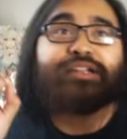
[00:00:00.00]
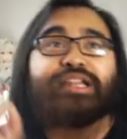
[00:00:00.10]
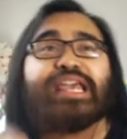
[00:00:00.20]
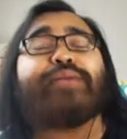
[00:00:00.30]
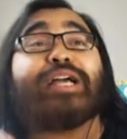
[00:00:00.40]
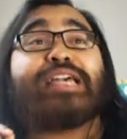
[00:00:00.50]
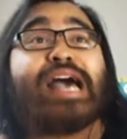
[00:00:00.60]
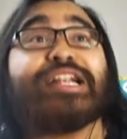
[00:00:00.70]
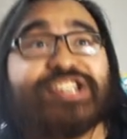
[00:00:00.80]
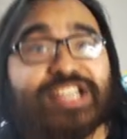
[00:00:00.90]
Name a
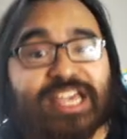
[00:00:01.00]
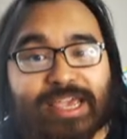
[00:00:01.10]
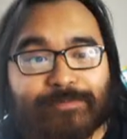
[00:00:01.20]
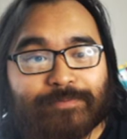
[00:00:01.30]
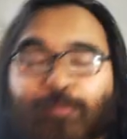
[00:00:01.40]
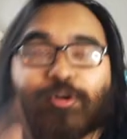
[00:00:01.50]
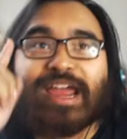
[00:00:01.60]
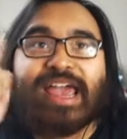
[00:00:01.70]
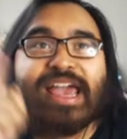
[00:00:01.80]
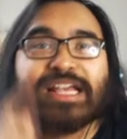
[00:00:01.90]
gacha game
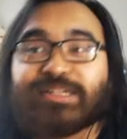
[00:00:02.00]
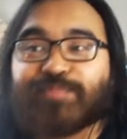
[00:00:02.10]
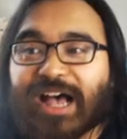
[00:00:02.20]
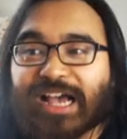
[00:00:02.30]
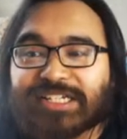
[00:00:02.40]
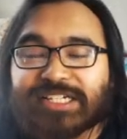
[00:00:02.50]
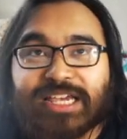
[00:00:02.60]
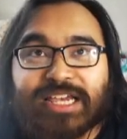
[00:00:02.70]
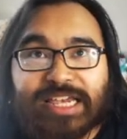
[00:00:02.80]
where Xbox